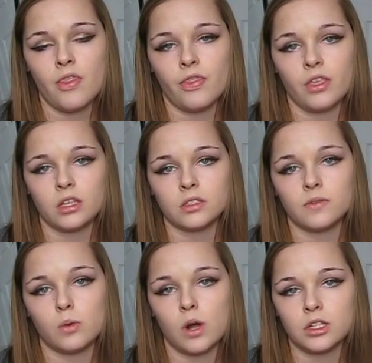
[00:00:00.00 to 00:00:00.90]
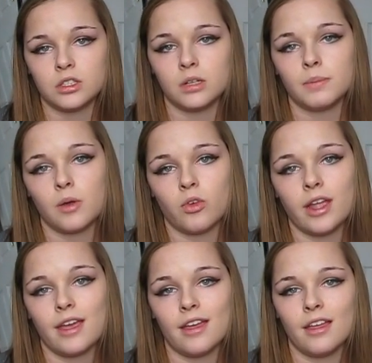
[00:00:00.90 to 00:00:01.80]
thanks for watching my
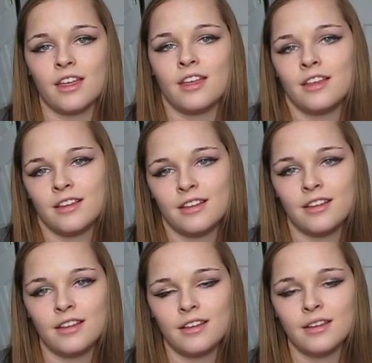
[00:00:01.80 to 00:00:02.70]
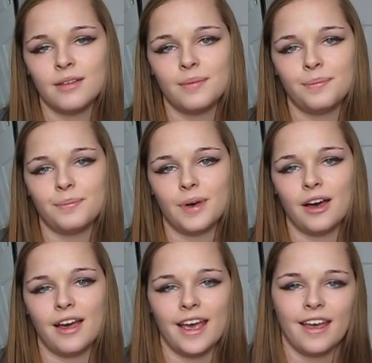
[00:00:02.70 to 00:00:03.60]
rant.
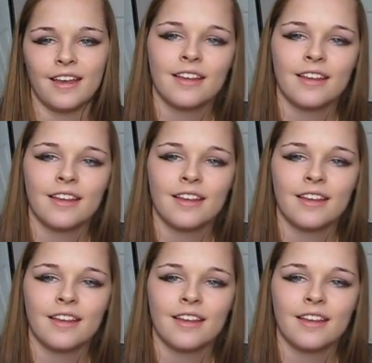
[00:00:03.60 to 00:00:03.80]
Bye.